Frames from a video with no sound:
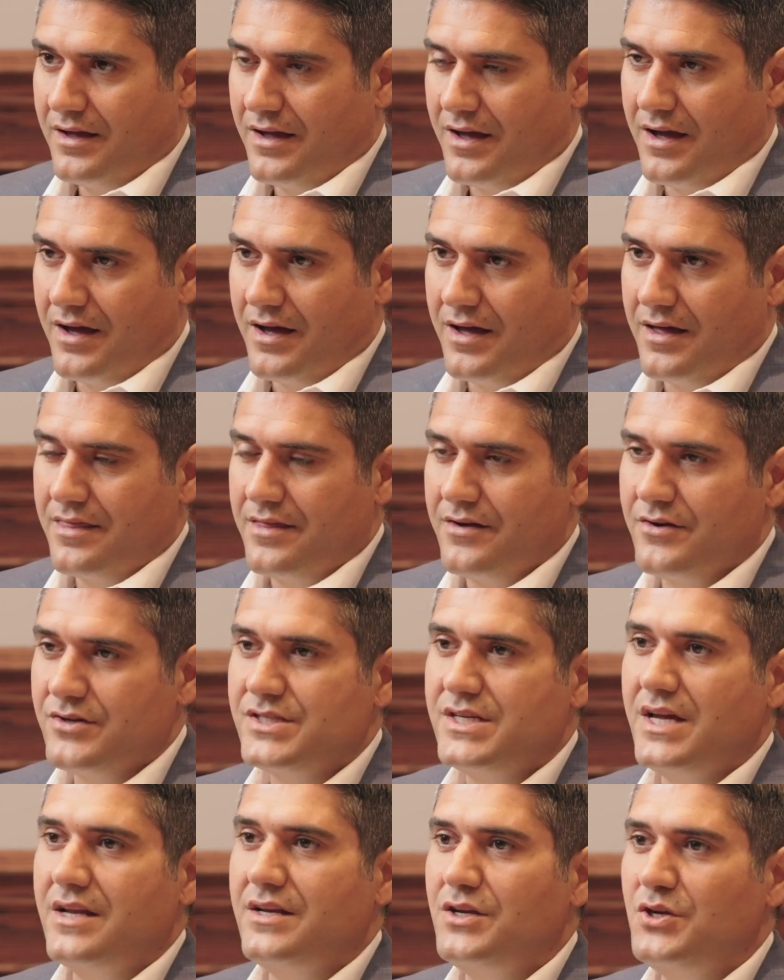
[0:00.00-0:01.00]
that they're
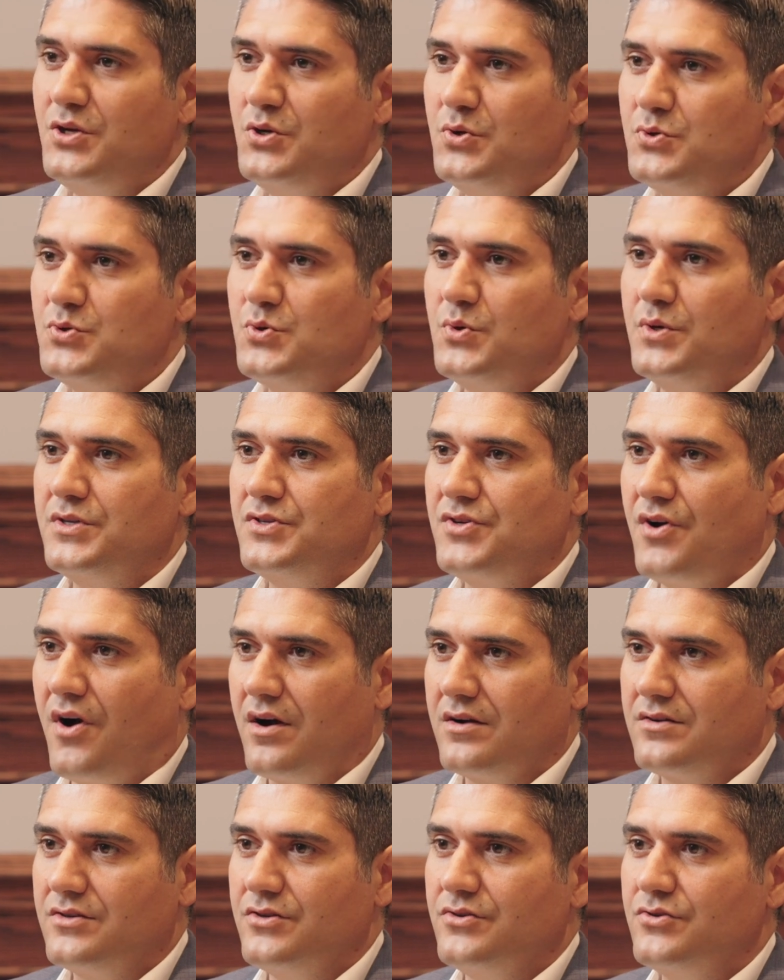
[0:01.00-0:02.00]
sending you to a
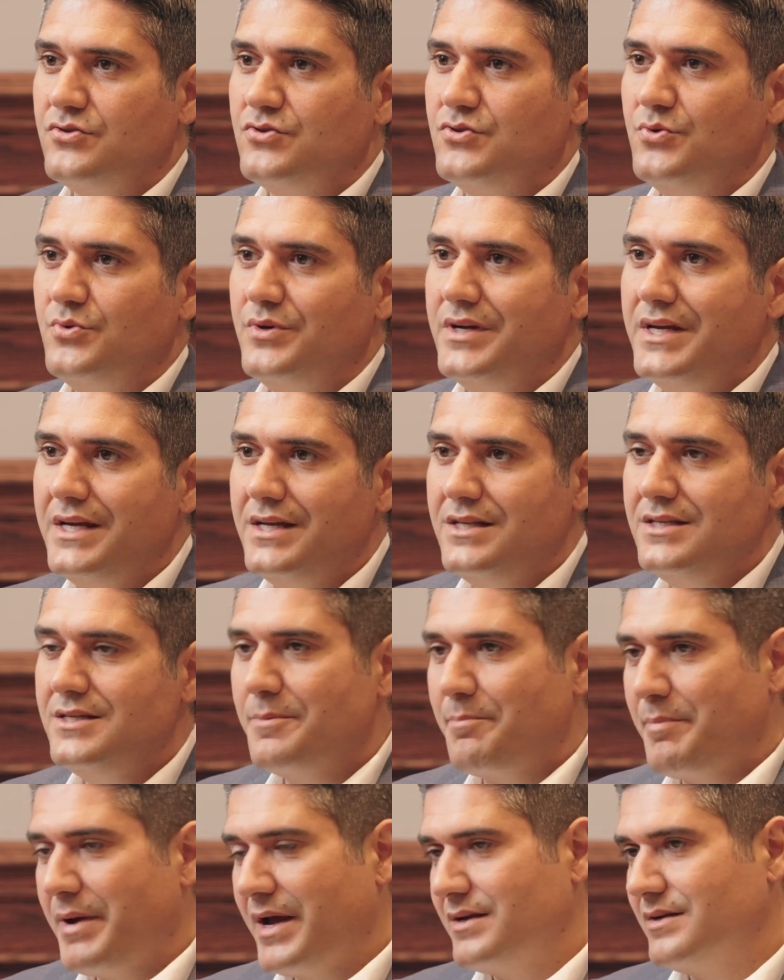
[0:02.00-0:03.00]
doctor to
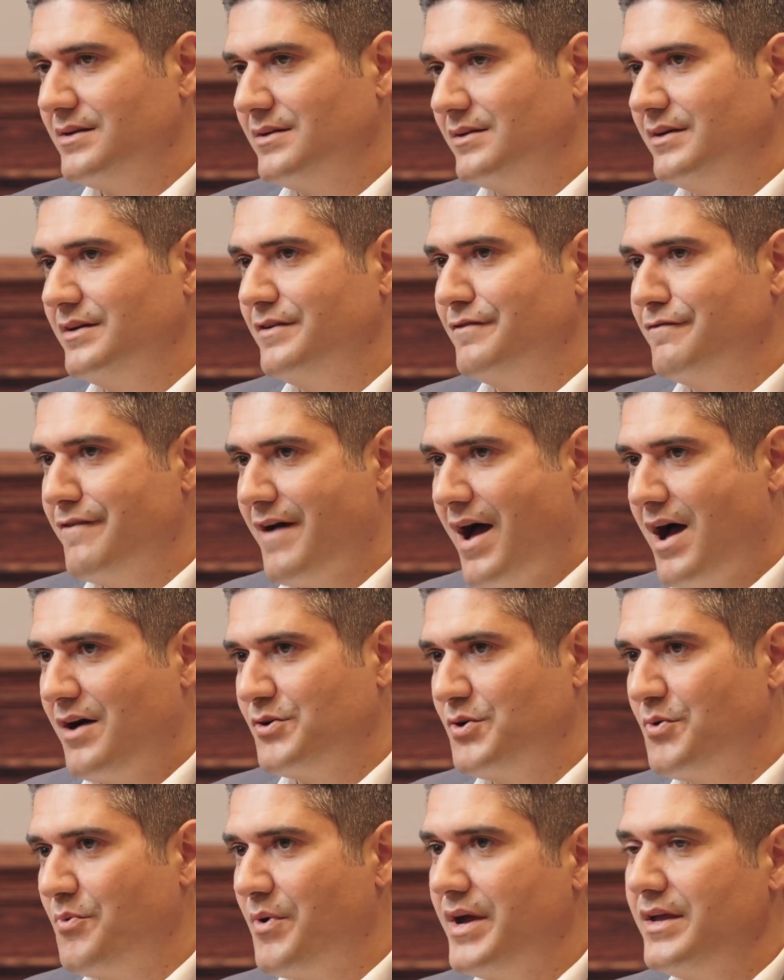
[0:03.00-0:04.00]
independently
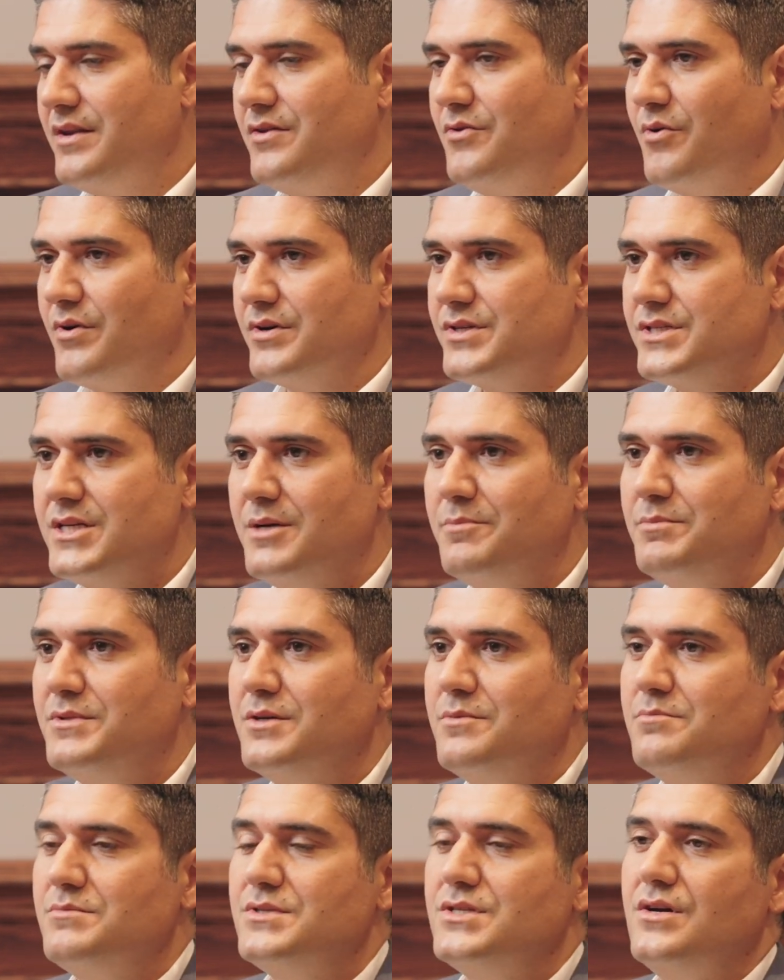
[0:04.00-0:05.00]
evaluate your
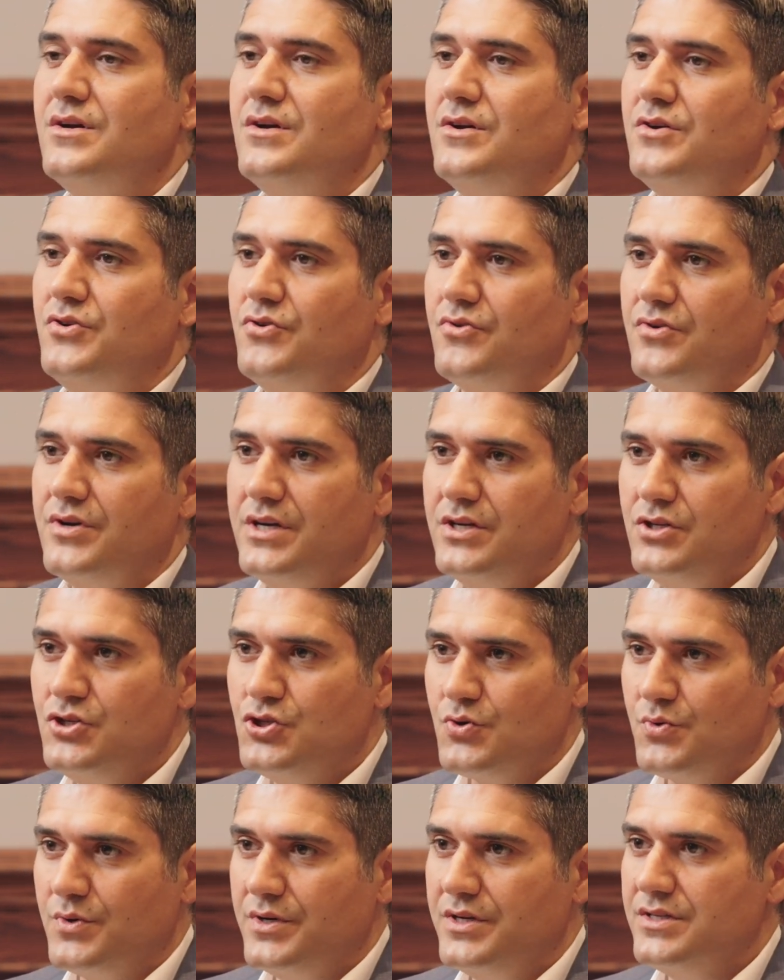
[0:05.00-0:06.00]
symptoms, your
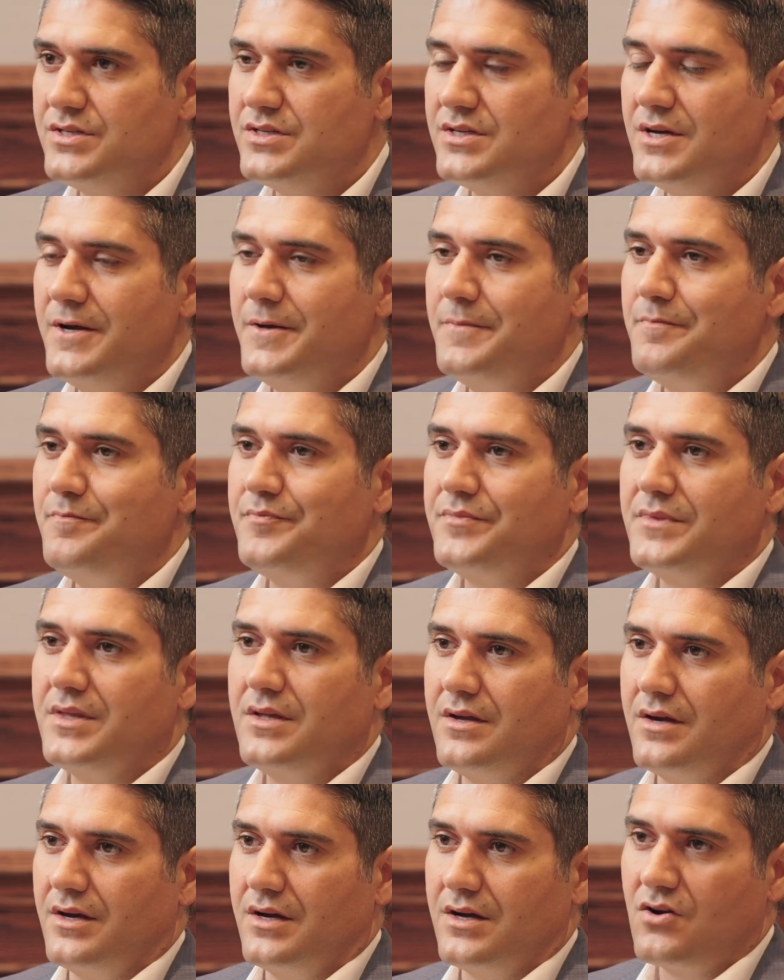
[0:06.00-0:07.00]
injuries,
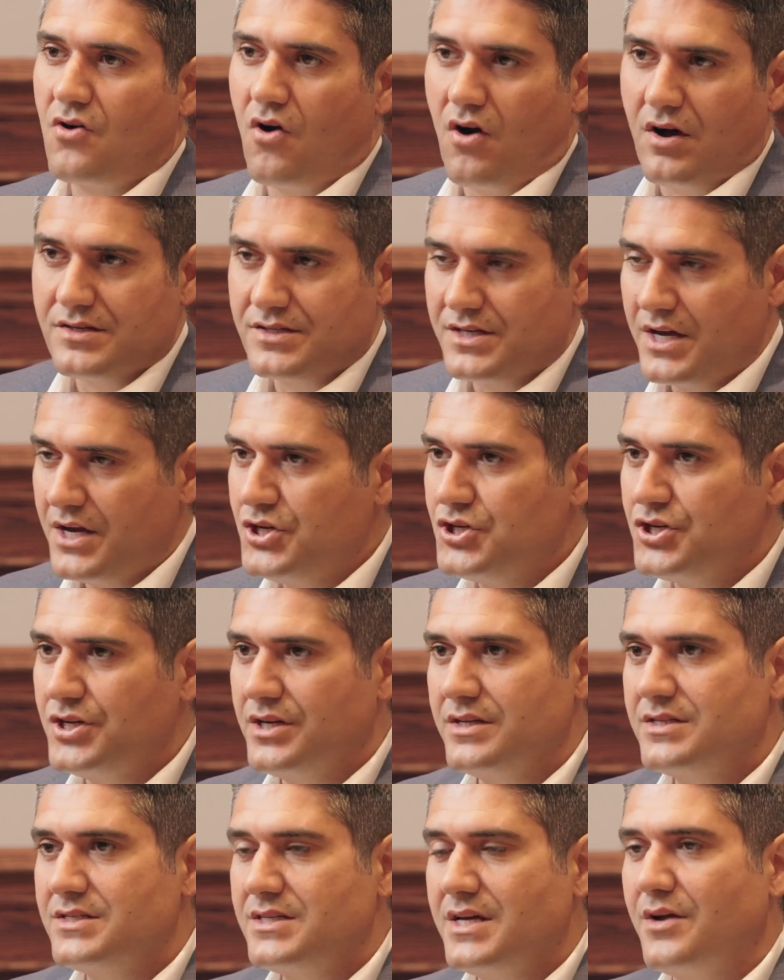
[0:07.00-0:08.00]
causation,
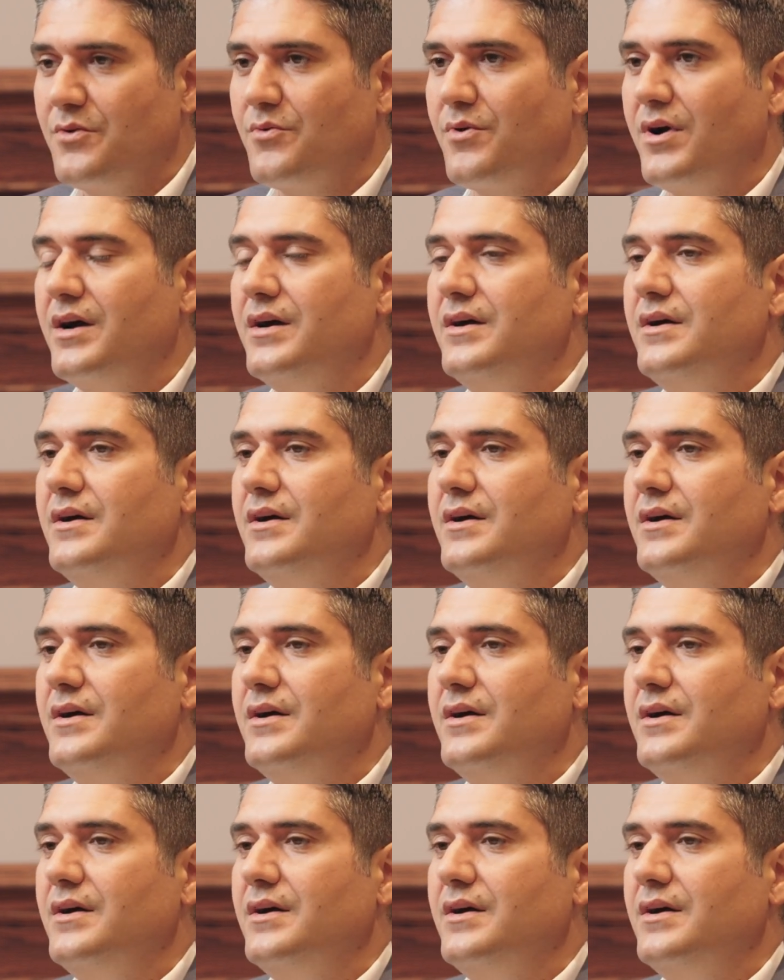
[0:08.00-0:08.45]
etc.,